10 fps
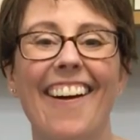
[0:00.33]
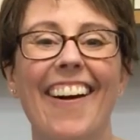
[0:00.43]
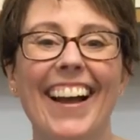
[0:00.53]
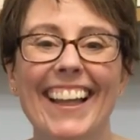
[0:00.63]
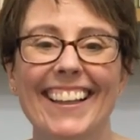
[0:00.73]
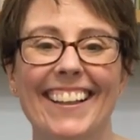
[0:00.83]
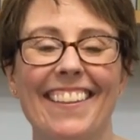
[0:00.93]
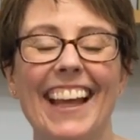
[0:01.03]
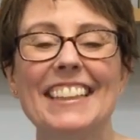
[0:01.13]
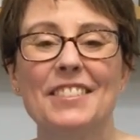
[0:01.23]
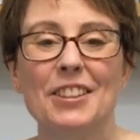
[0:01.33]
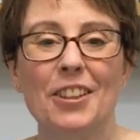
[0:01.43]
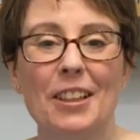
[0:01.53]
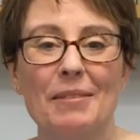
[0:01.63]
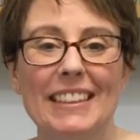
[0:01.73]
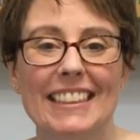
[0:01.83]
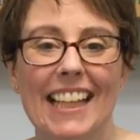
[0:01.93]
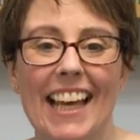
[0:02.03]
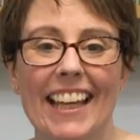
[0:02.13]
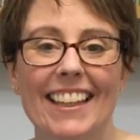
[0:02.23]
Hi, thanks for joining me
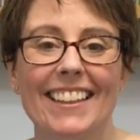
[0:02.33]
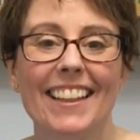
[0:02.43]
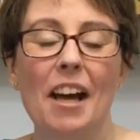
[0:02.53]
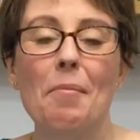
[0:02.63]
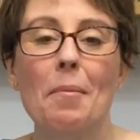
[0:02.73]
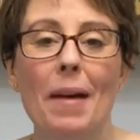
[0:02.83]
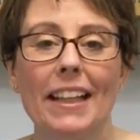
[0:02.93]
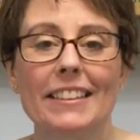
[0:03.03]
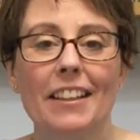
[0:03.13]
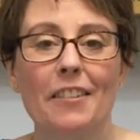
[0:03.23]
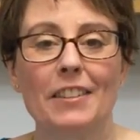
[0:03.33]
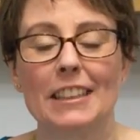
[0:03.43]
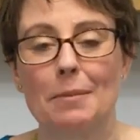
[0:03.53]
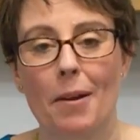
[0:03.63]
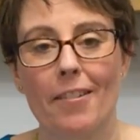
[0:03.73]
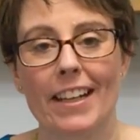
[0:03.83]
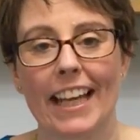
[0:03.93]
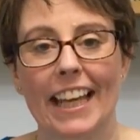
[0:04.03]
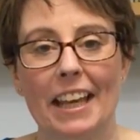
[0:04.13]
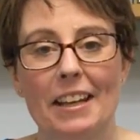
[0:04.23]
today. I'm Amanda of Inspiring
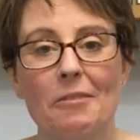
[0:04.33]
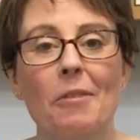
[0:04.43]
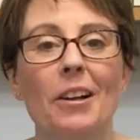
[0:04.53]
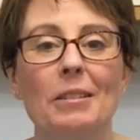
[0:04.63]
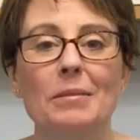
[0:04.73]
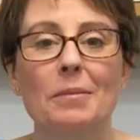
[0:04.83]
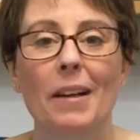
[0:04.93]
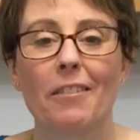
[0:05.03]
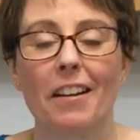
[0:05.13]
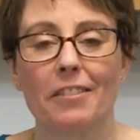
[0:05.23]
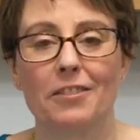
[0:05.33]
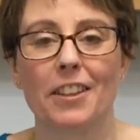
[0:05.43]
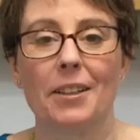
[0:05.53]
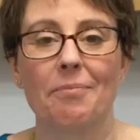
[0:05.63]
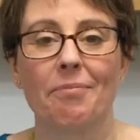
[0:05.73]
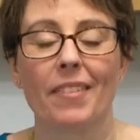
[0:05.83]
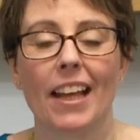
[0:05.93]
Inkin. Welcome to my craft room.